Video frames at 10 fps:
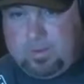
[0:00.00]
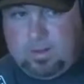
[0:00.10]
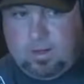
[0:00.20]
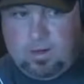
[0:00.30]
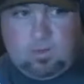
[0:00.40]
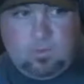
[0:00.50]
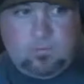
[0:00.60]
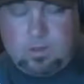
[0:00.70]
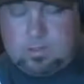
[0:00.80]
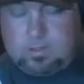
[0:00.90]
you know,
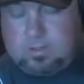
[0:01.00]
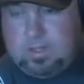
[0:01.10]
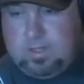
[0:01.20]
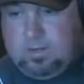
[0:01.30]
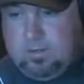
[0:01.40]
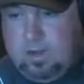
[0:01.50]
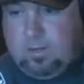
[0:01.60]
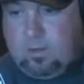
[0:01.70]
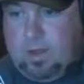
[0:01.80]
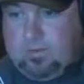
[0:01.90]
we've also seen
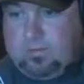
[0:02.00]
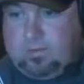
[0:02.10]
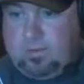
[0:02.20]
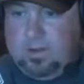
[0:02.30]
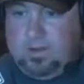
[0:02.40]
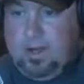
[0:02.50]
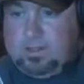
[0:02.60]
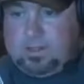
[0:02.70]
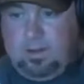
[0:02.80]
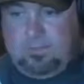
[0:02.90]
other refs
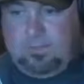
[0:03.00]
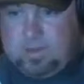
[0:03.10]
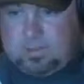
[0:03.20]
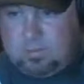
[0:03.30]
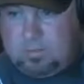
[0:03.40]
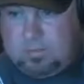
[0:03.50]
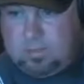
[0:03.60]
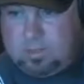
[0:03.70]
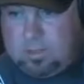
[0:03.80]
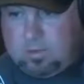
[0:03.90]
not stop fights where
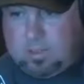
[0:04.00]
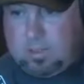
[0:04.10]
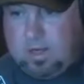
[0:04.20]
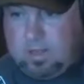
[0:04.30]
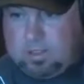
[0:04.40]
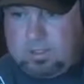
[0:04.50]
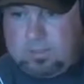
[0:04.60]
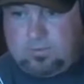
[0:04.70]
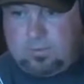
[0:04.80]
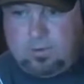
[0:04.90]
people are choked
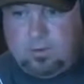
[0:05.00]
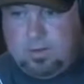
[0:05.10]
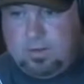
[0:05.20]
unconscious for